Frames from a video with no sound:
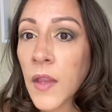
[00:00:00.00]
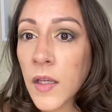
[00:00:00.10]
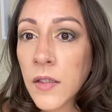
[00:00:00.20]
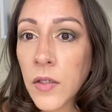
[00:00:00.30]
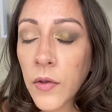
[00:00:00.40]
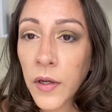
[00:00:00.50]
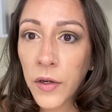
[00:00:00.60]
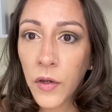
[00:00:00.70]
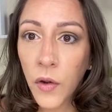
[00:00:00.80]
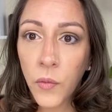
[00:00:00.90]
So there you
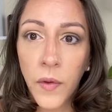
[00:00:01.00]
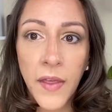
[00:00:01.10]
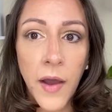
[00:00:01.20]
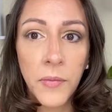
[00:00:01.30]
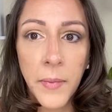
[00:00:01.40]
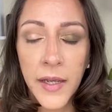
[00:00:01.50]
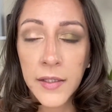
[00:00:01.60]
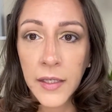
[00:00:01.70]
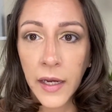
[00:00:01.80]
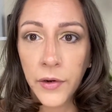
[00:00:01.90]
go. Without
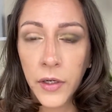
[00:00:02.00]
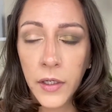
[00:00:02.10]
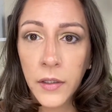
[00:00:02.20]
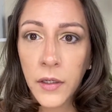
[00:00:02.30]
mascara,